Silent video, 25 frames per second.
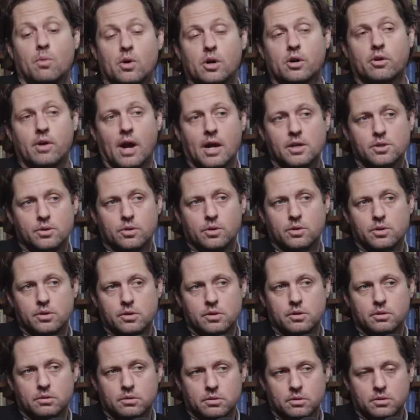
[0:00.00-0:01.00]
more
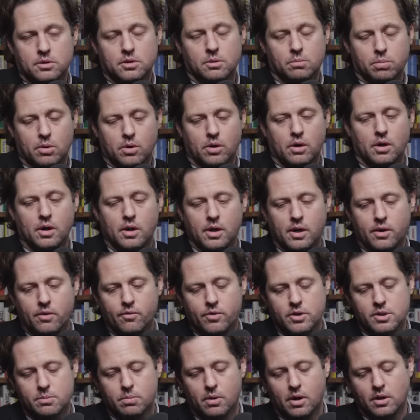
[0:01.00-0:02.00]
grassroots support in
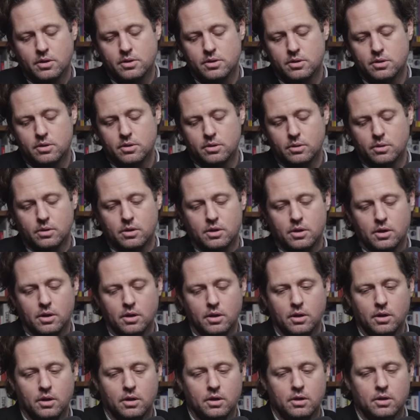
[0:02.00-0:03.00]
response to
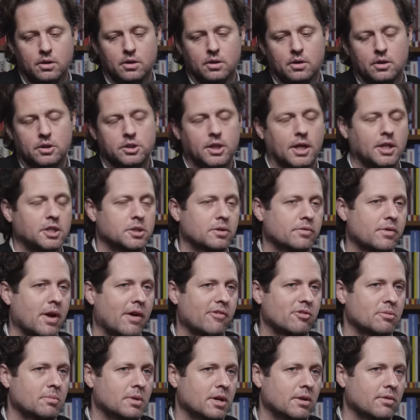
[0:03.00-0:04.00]
the change of
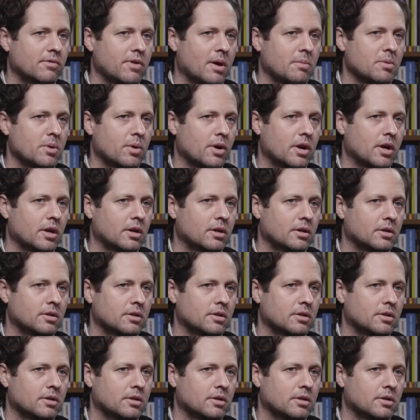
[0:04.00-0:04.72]
government in February.